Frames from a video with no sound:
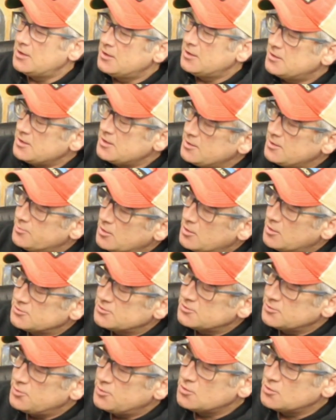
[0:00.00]
the
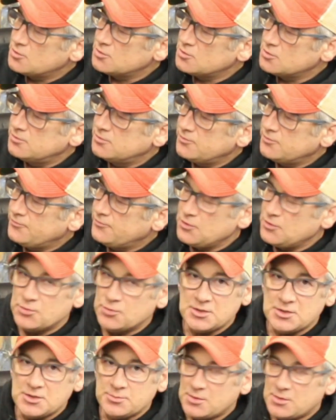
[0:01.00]
multiple
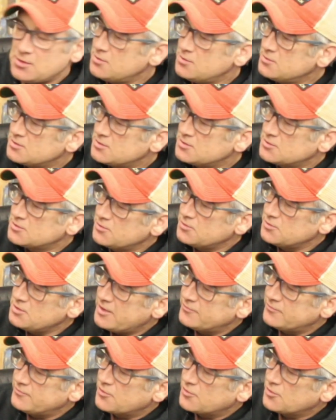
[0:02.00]
viewing modes. So you
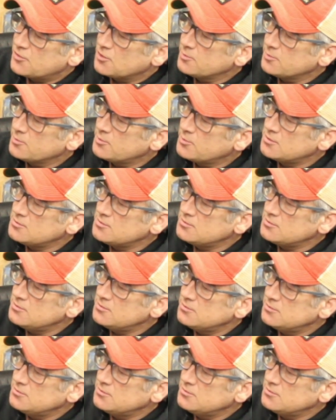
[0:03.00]
have thermal.